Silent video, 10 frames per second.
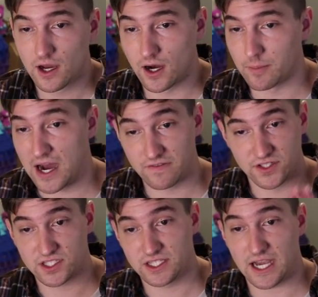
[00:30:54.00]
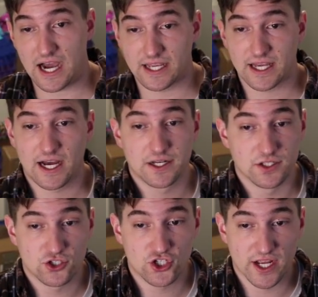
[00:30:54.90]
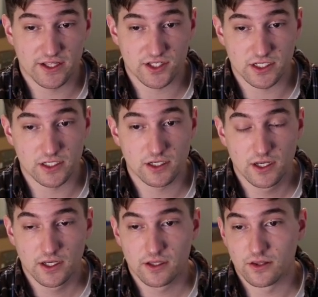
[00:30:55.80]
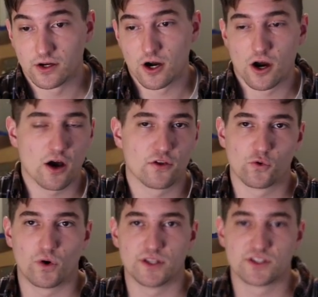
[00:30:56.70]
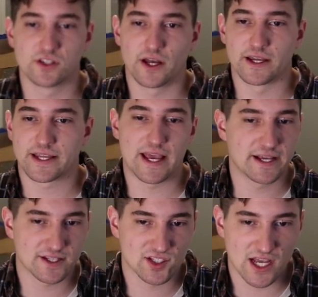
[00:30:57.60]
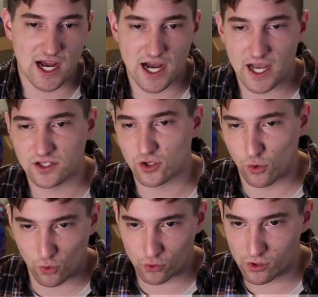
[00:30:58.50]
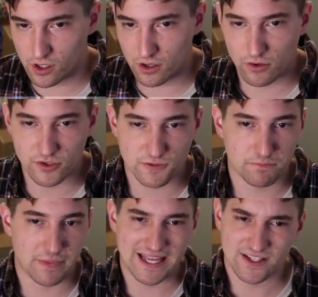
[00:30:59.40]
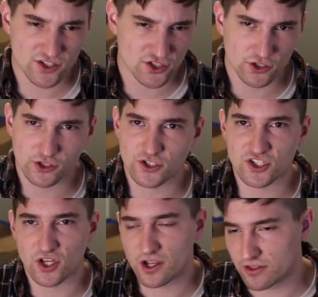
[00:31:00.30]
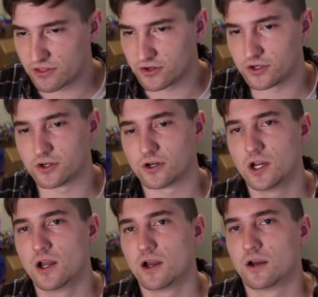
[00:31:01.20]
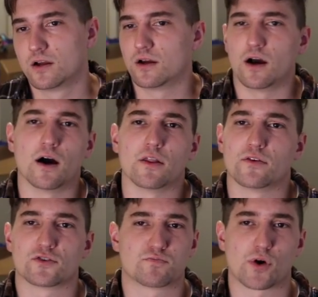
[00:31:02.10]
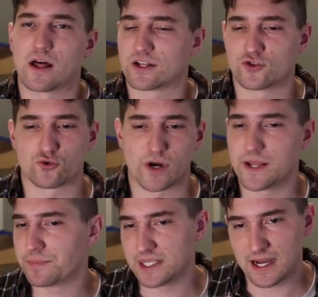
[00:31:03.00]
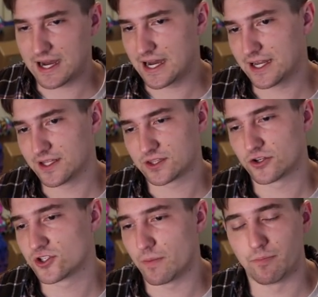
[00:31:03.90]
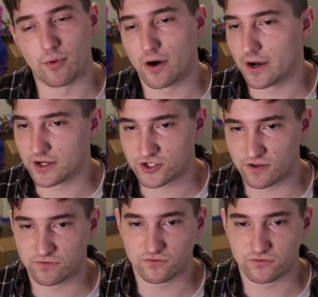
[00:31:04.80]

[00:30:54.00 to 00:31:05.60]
Obviously, the icon is Chansey. There are other ones like Kangaskhan, Tauros, Pinsir, Scyther. There's probably Drapion. Like, there's a bunch of